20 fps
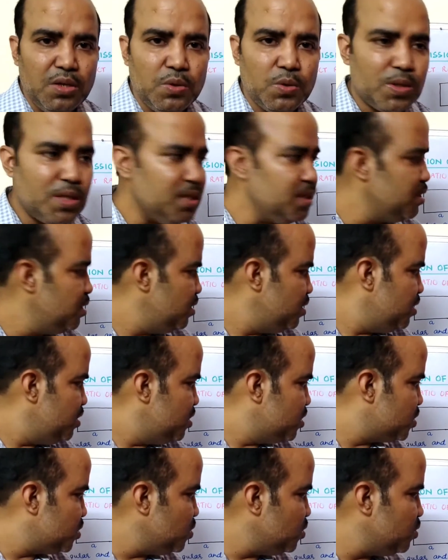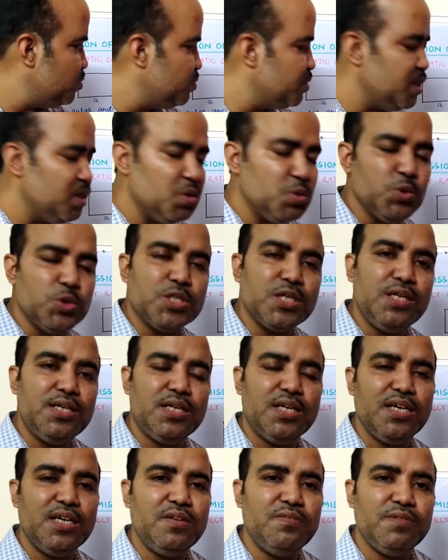okay. So we usually
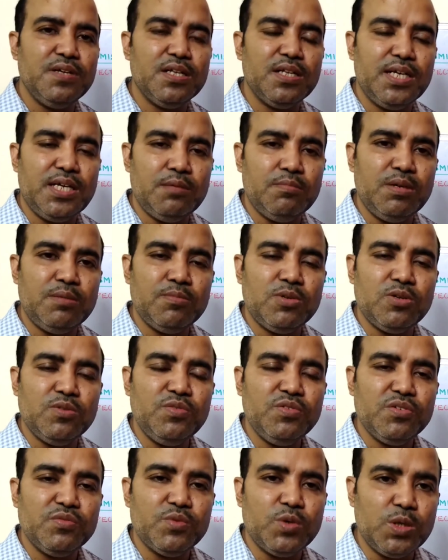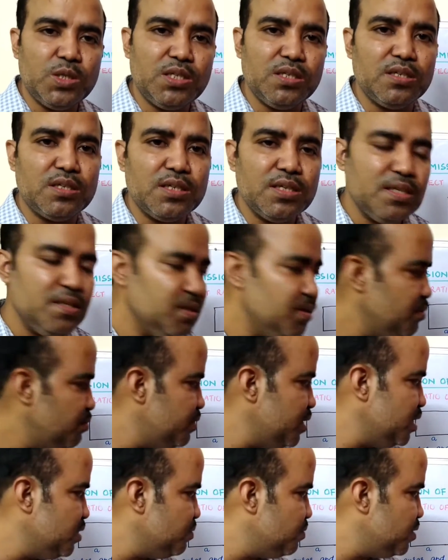deal with mm of water
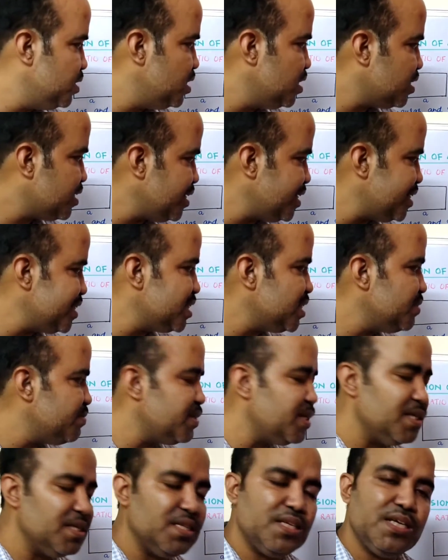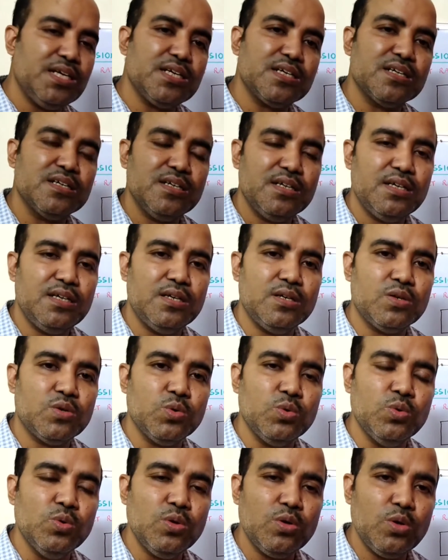when we classify the duct
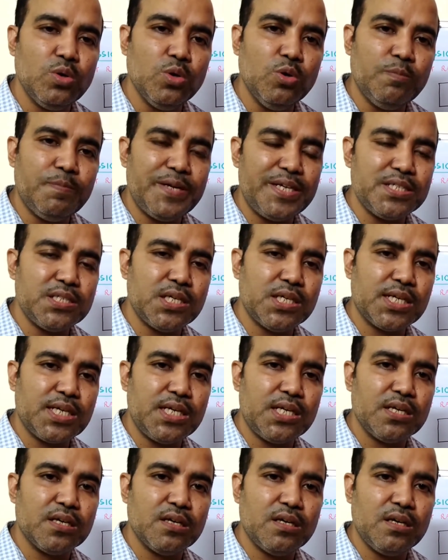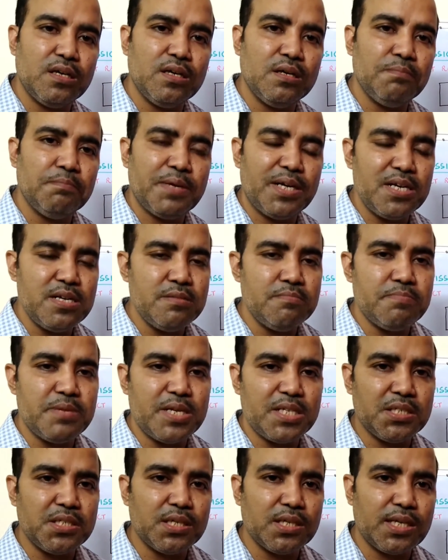into low pressure category, medium
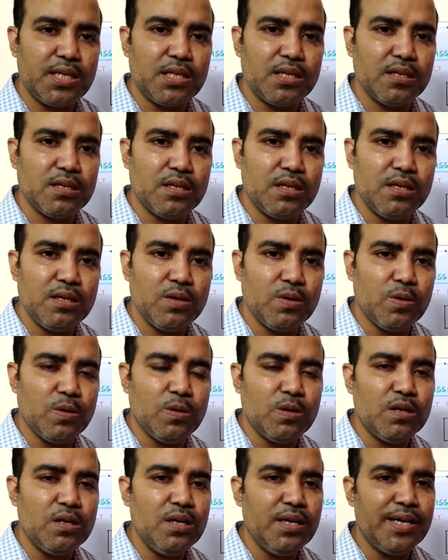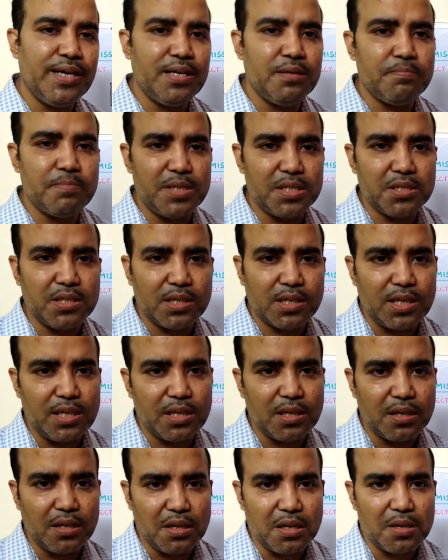pressure category, or high pressure
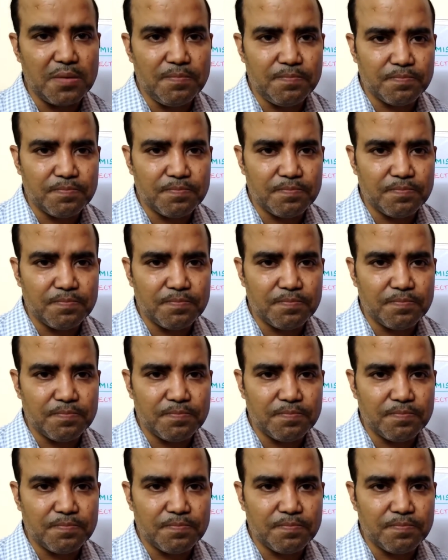category,